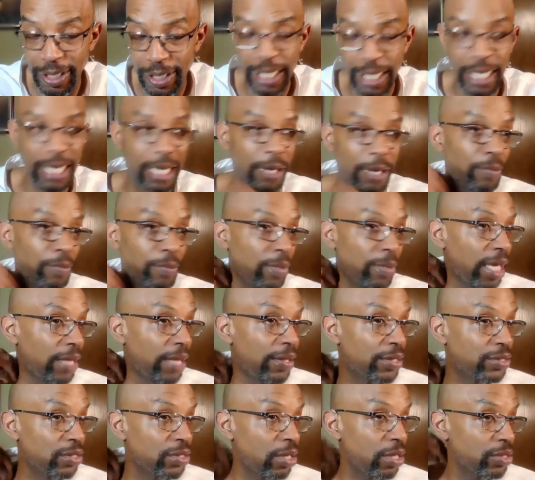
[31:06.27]
And
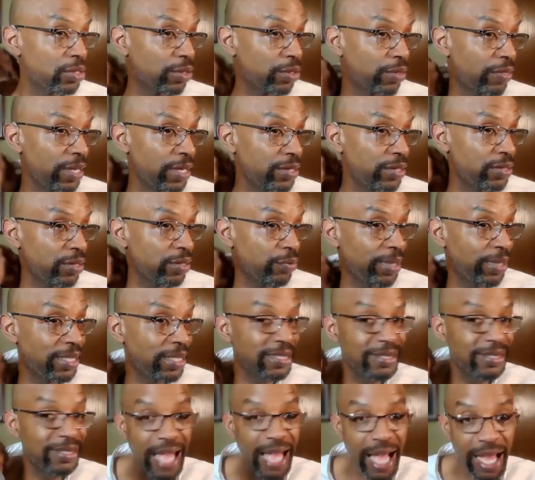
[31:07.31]
there's also things that we
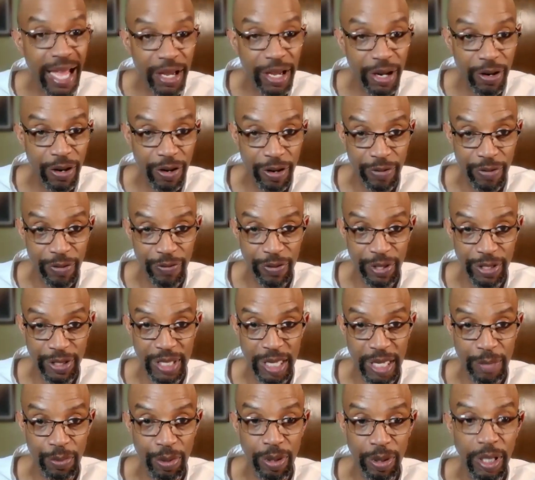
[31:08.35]
desire, for
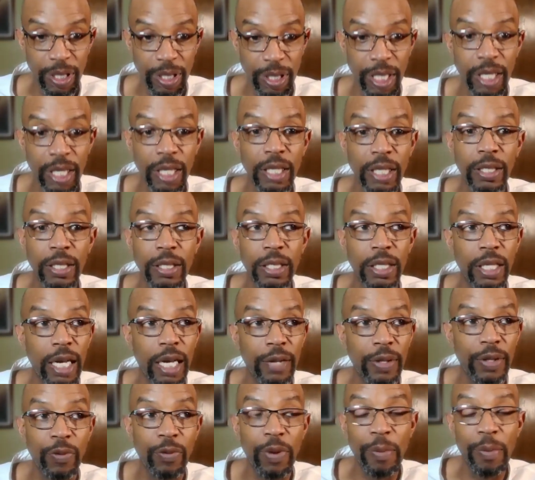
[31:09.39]
example,
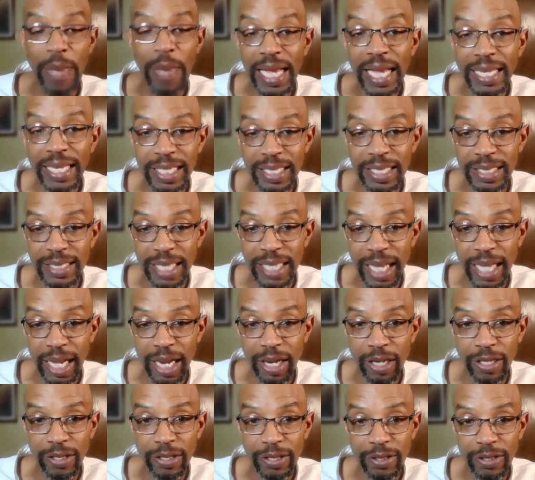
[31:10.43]
that we're made to
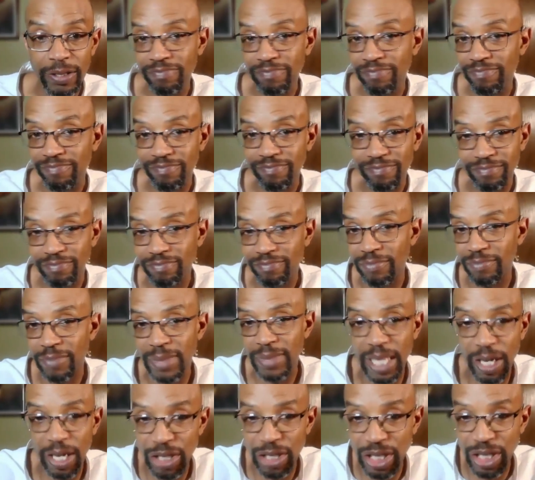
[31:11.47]
desire,
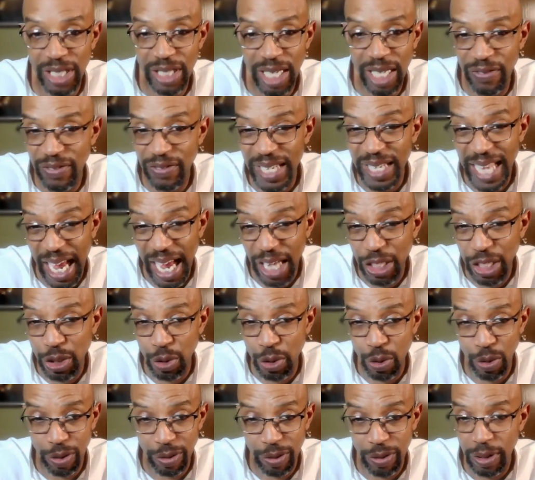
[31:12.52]
that are just kind of
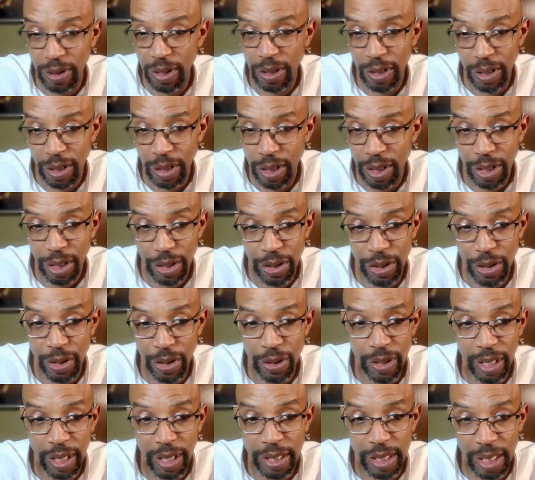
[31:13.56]
natural
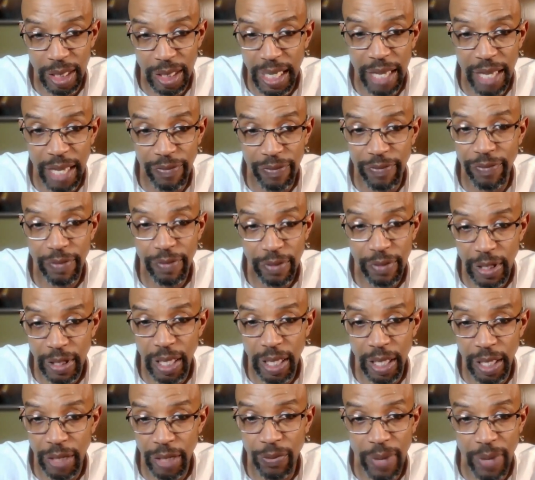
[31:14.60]
to life
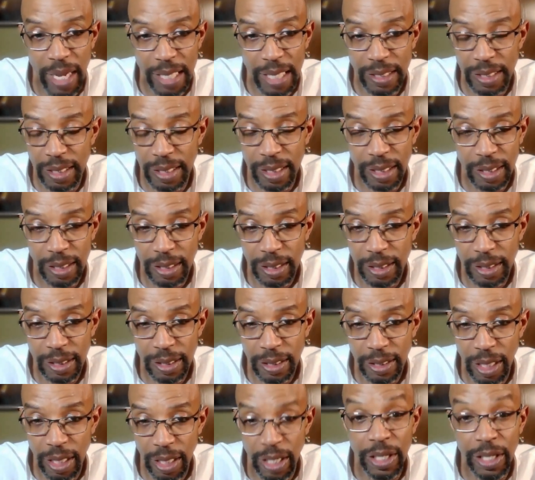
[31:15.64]
in the West
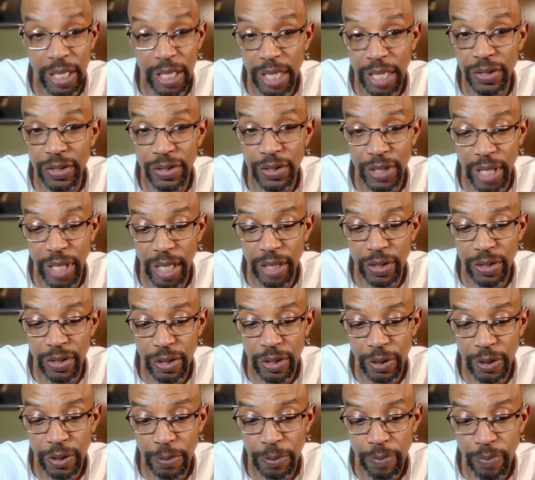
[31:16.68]
or in the United States.
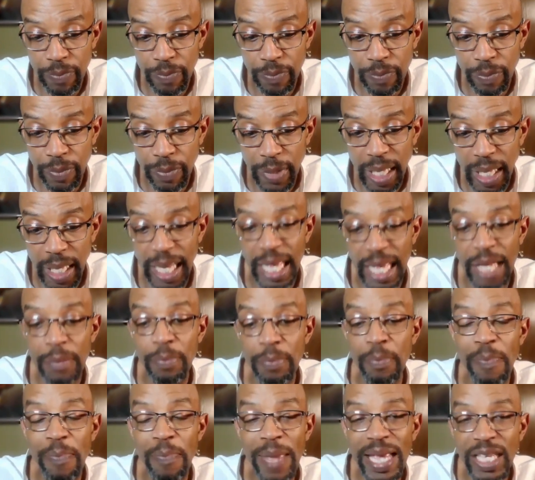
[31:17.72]
It
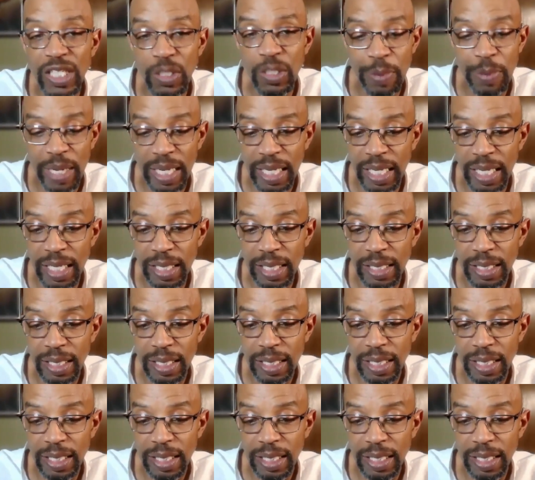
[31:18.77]
makes meaning